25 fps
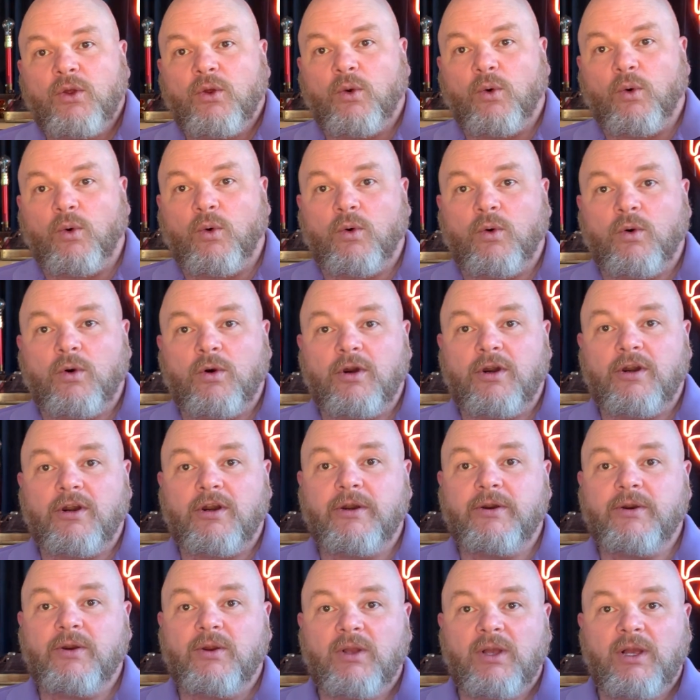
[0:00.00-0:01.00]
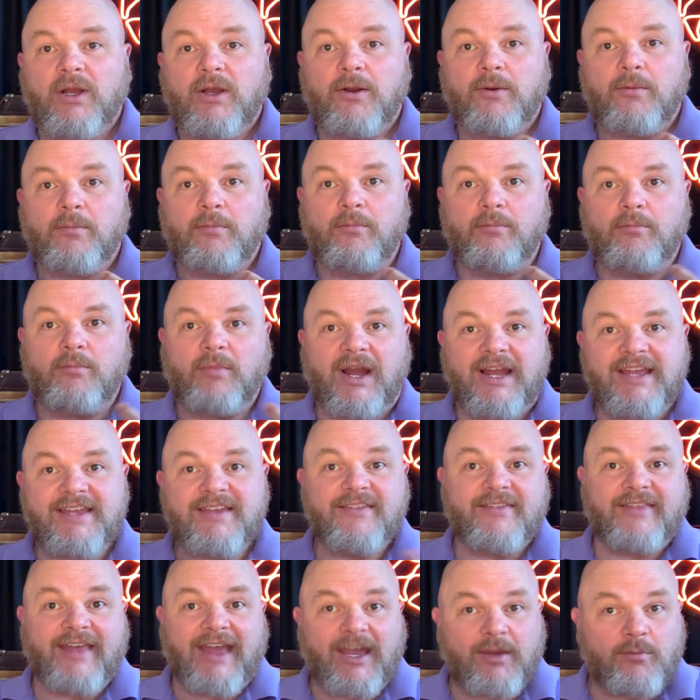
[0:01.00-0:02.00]
or
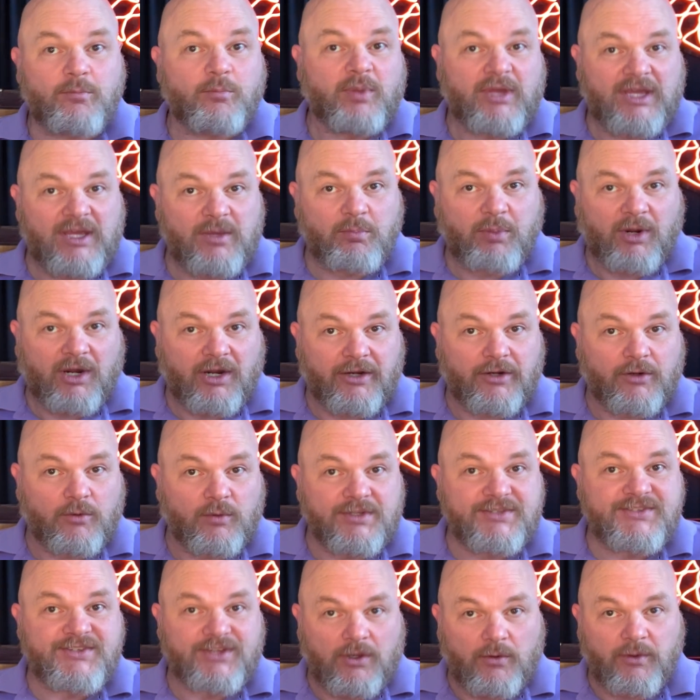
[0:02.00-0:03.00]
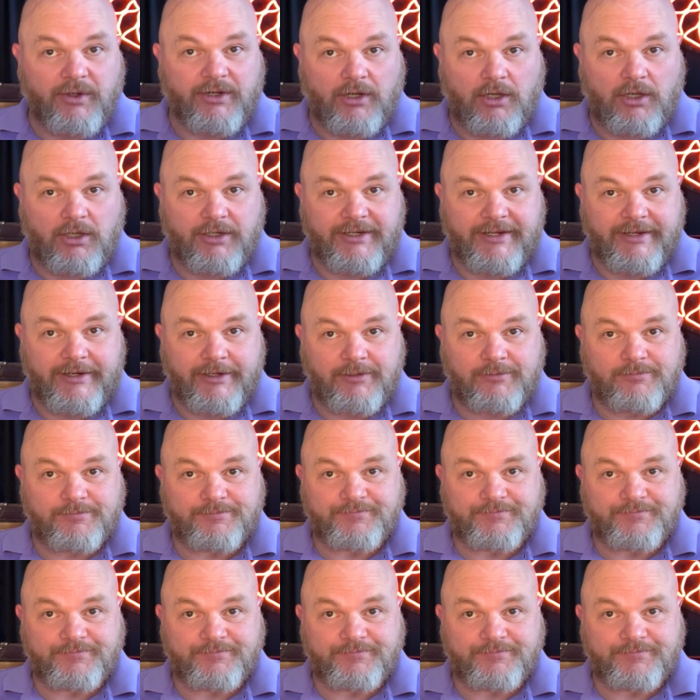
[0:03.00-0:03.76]
might that be part of what's going on here?